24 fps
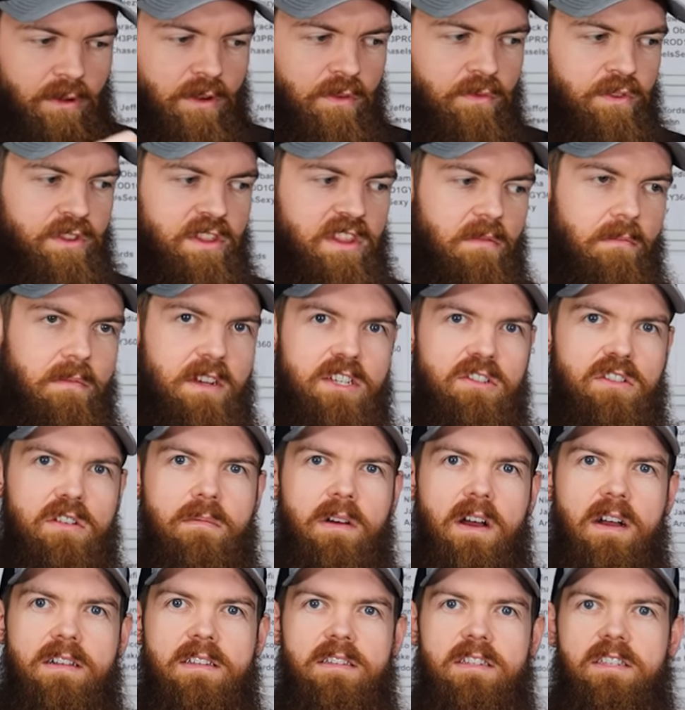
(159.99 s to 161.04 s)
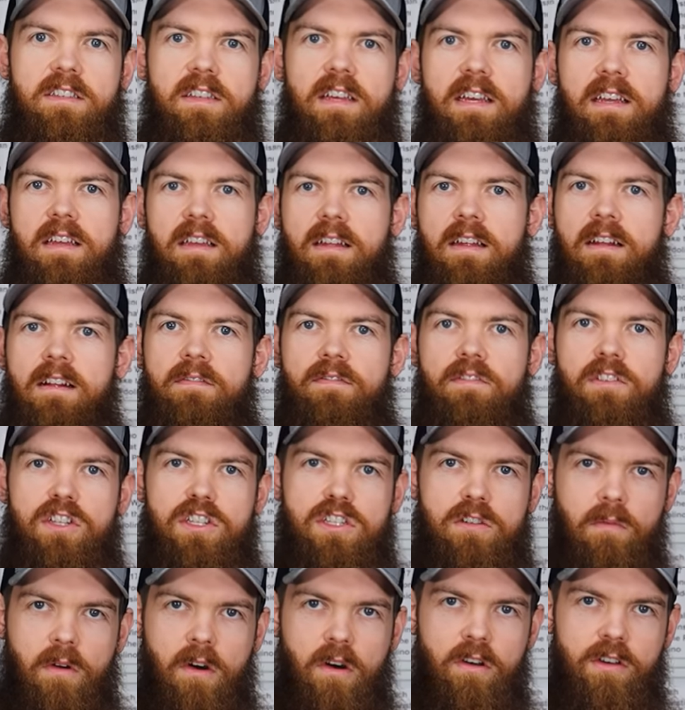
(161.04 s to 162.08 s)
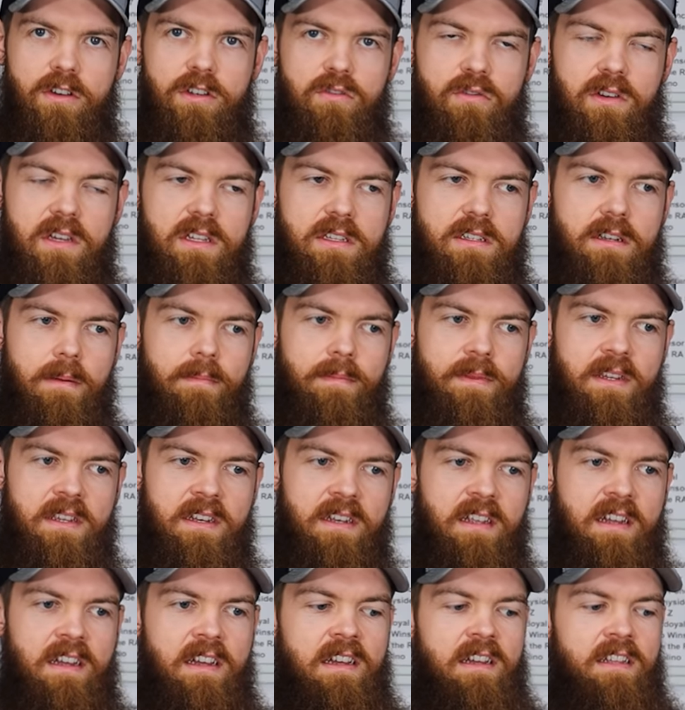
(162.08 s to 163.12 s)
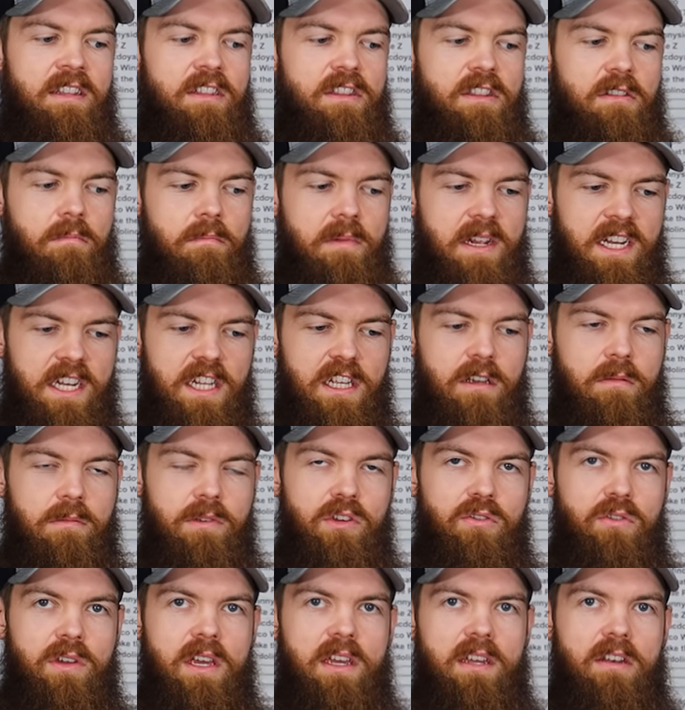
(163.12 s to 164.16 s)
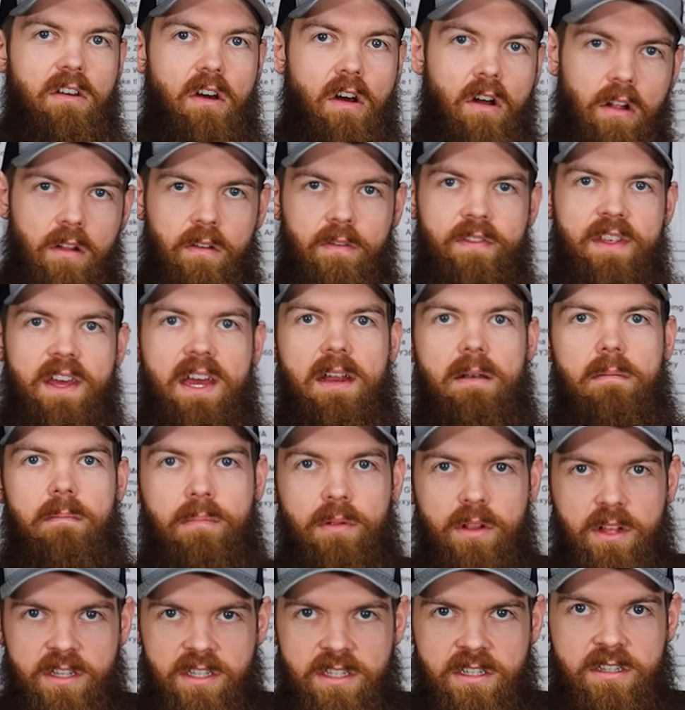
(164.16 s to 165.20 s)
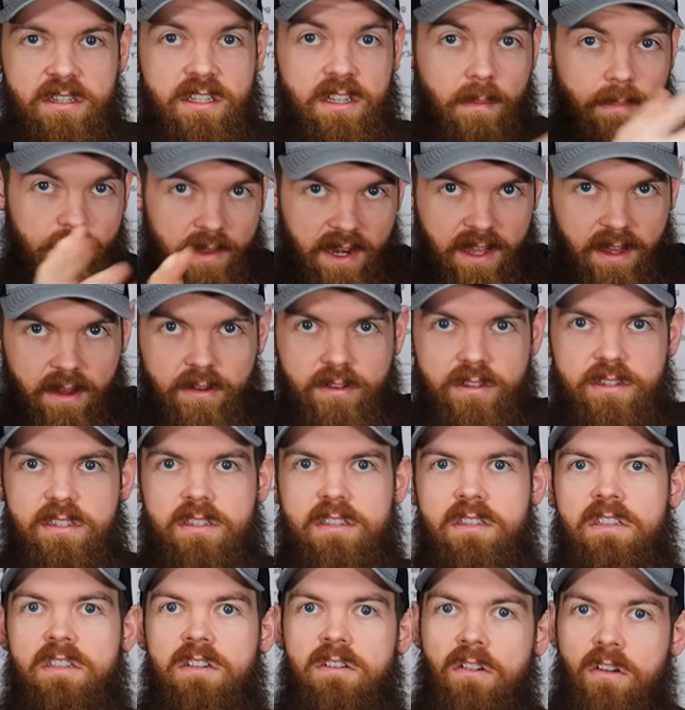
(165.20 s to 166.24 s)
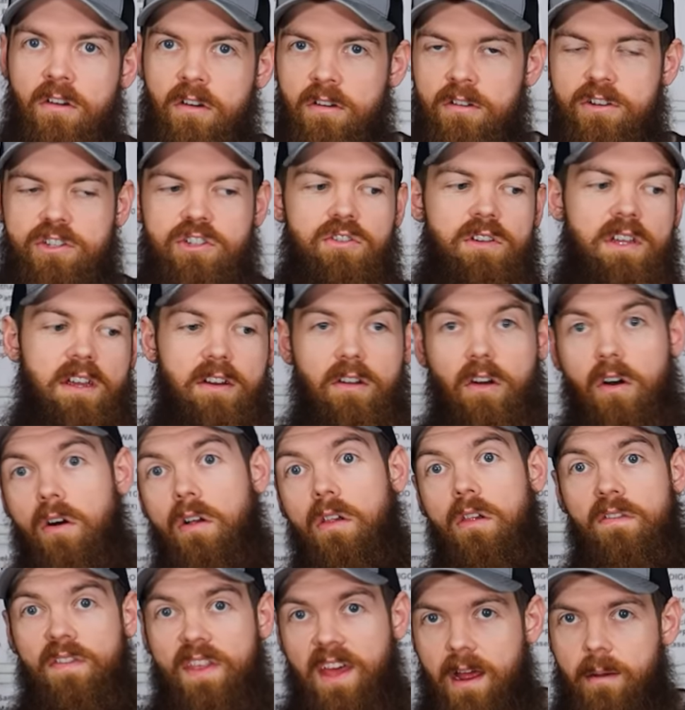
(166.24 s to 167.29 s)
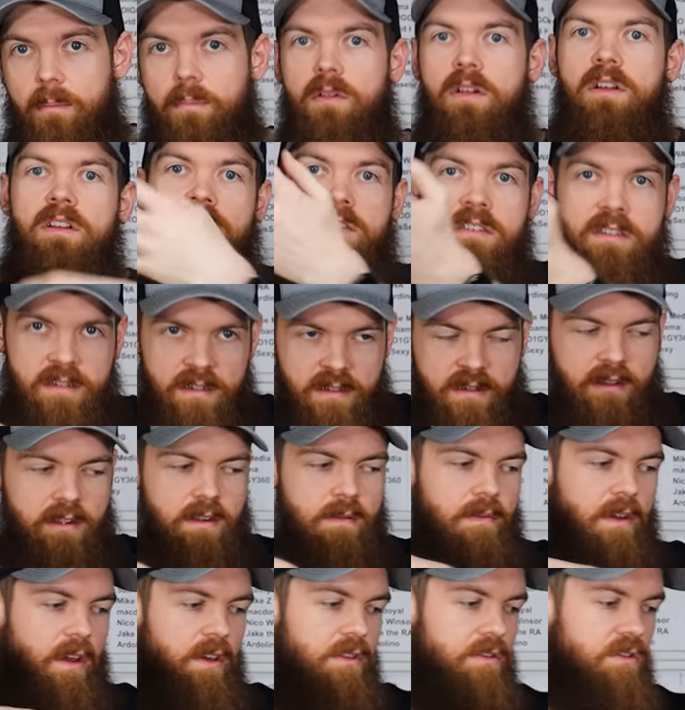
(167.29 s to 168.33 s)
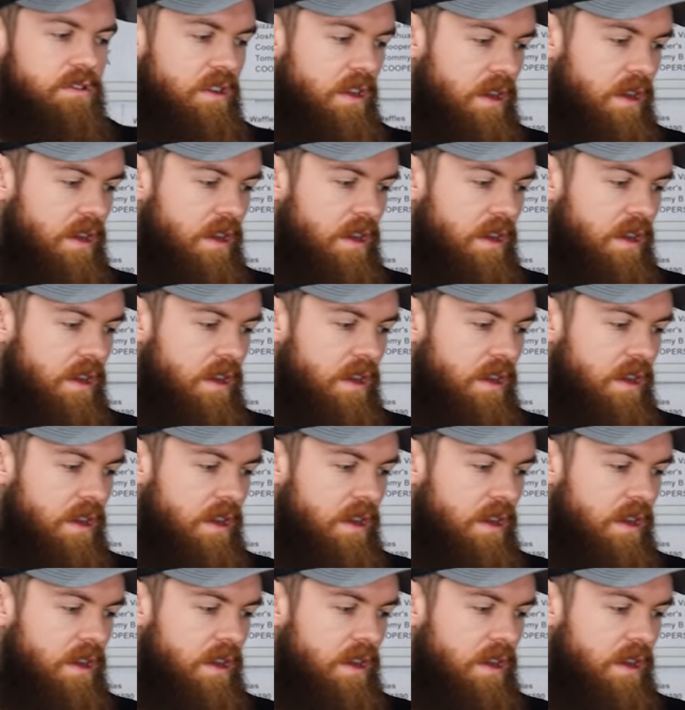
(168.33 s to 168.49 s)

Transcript: I wonder if with the mystery boxes, like the small you get something, then the medium you get all of that plus something else, and then the large you get all of that plus other